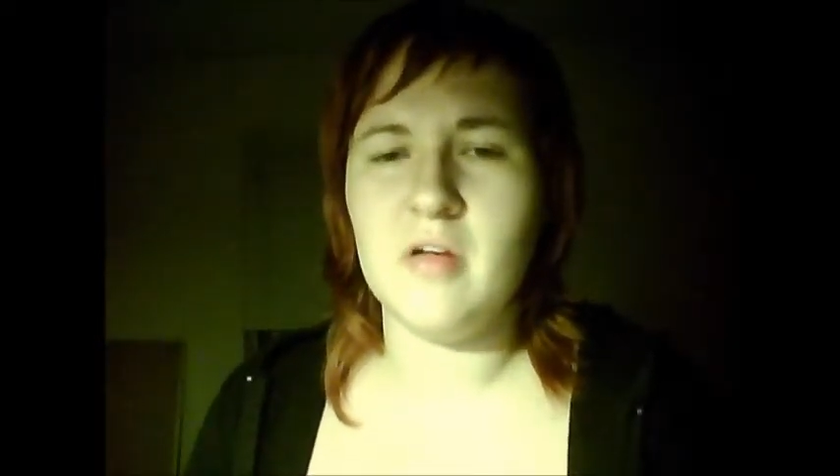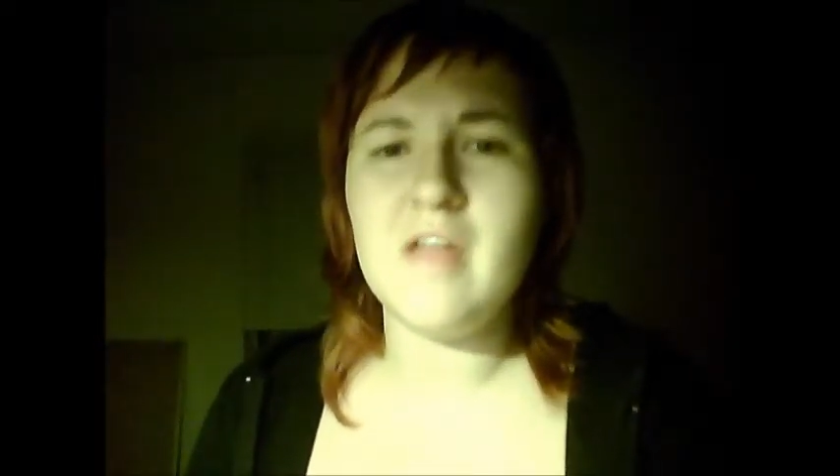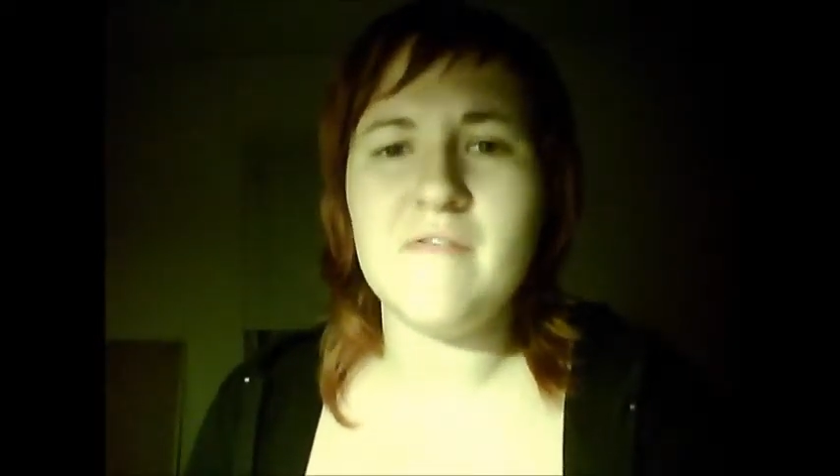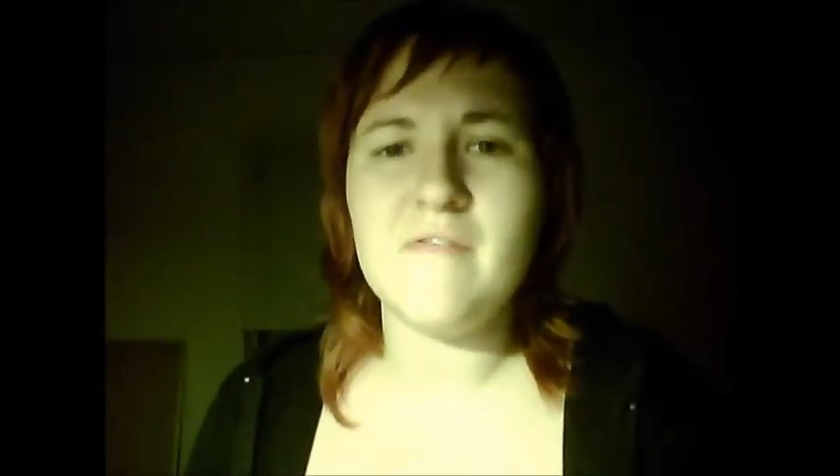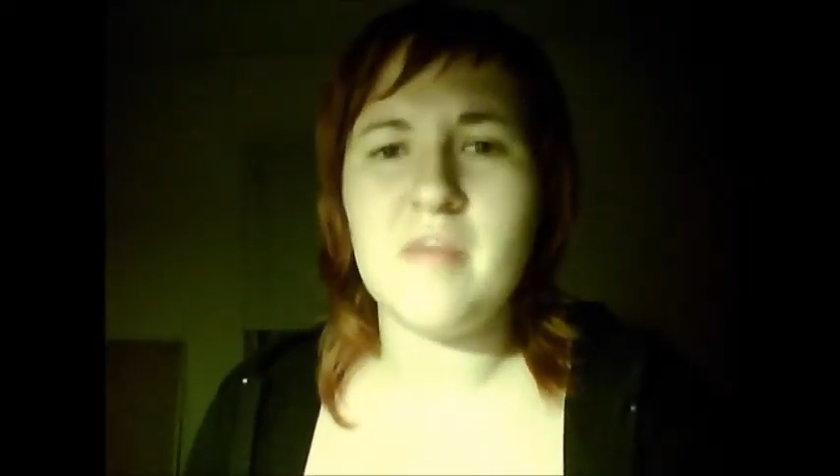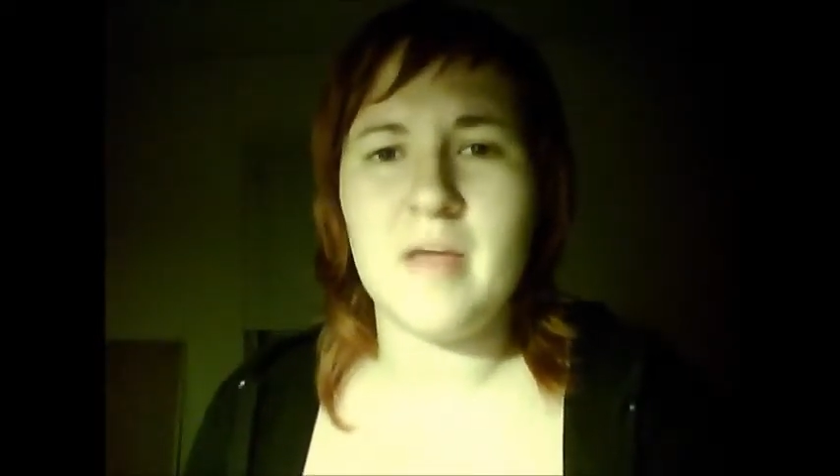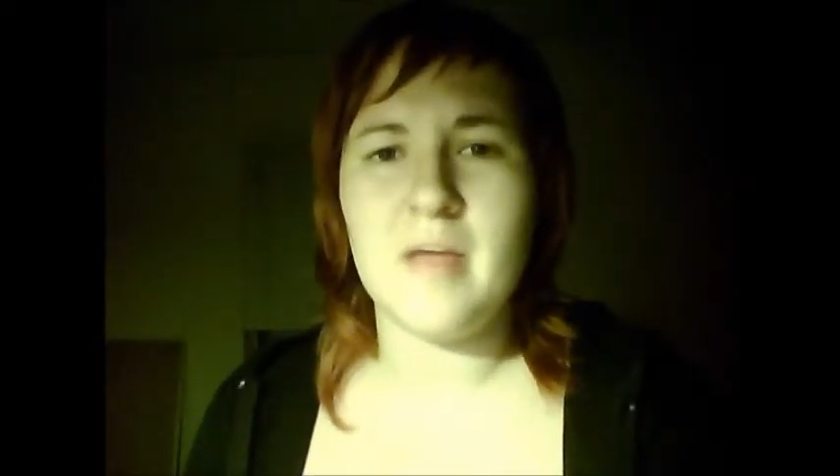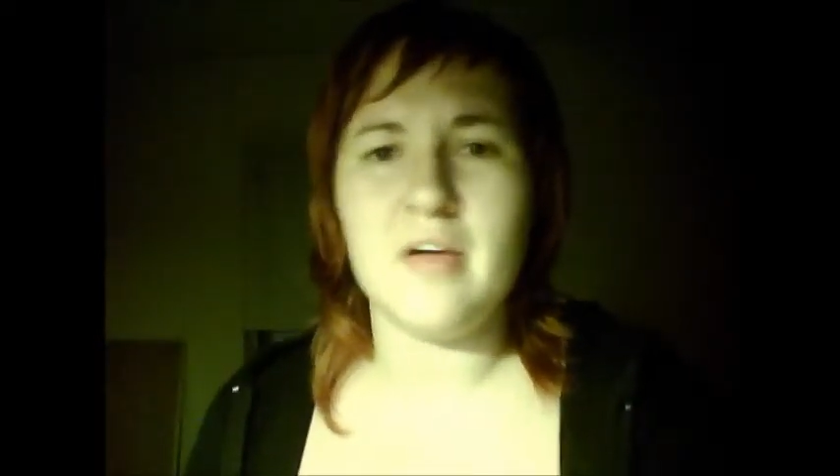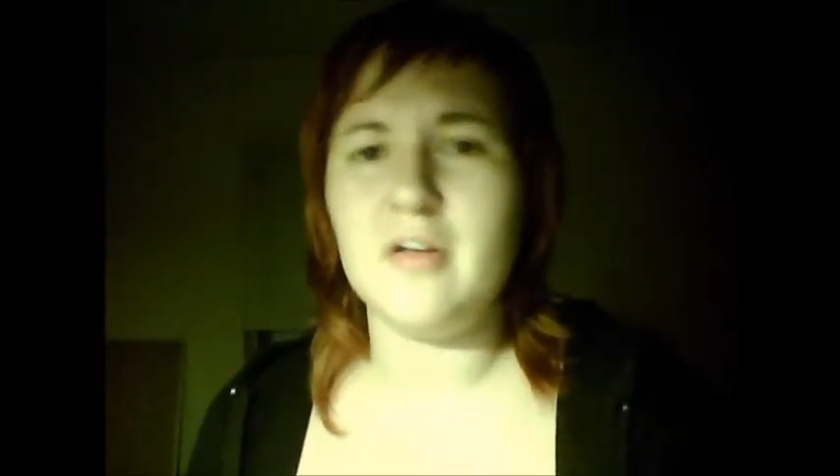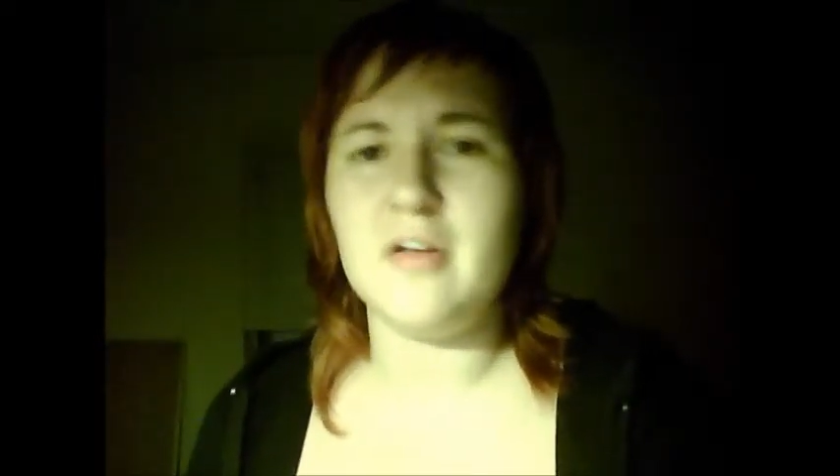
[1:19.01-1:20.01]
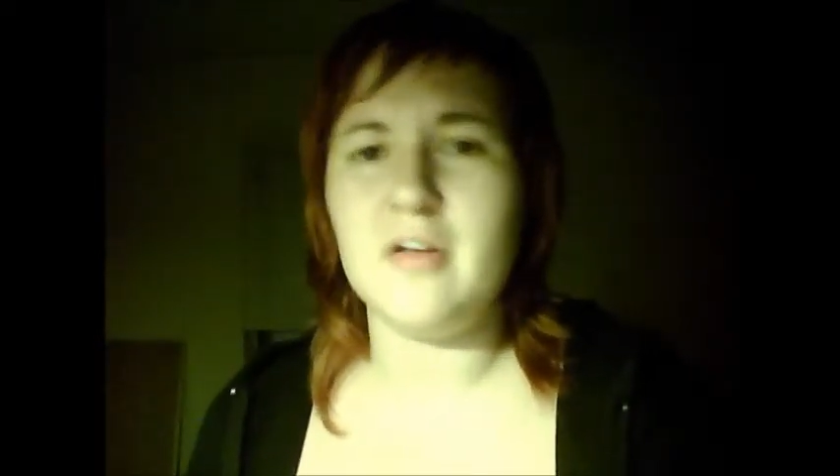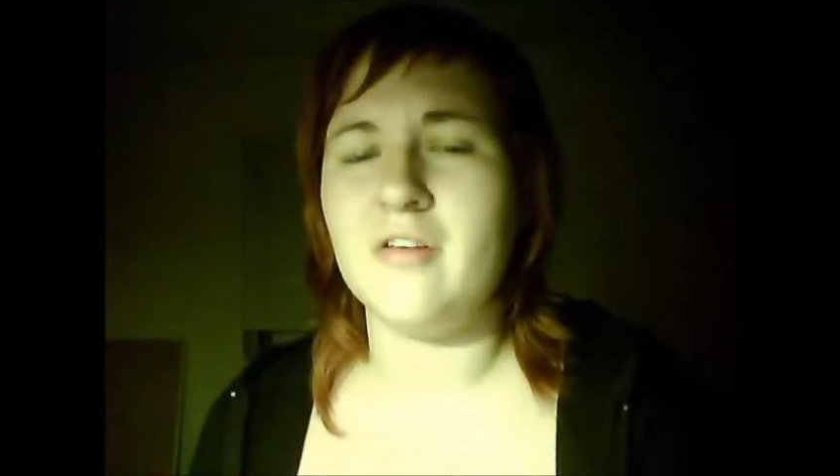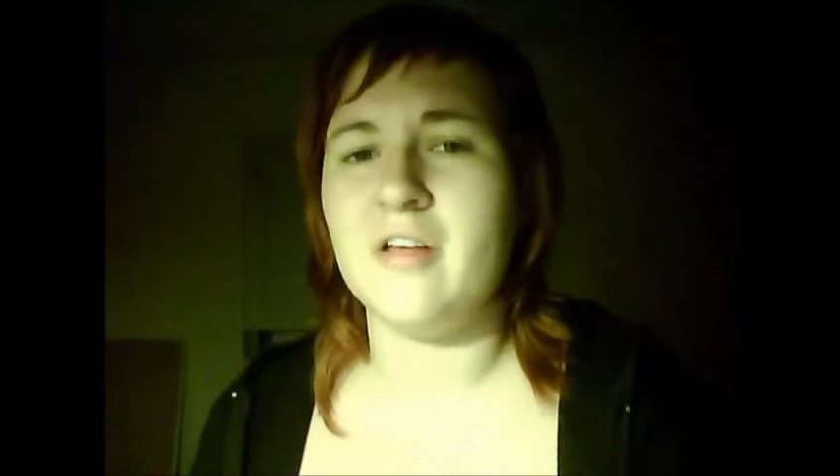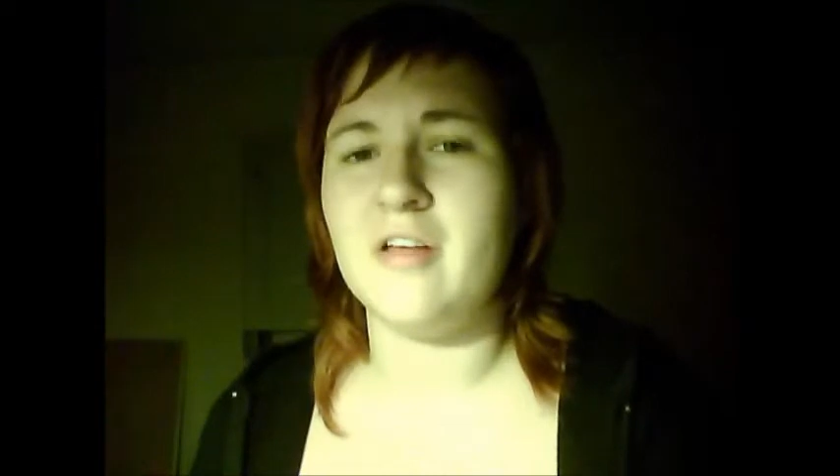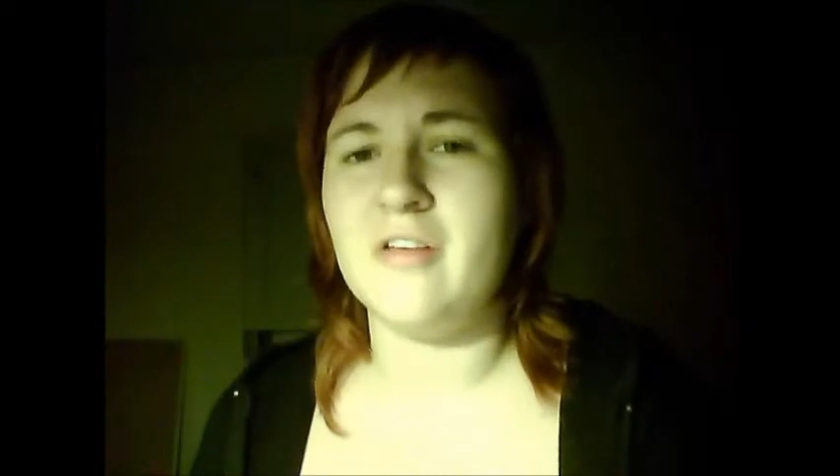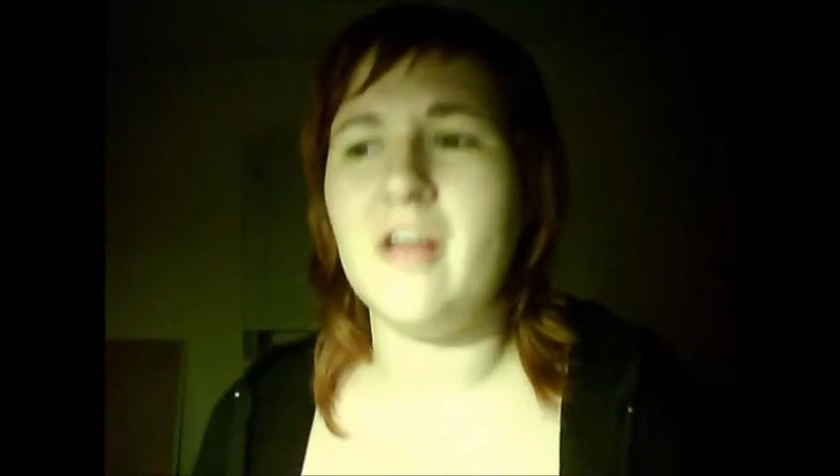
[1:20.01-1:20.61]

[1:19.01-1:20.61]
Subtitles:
If they make good content,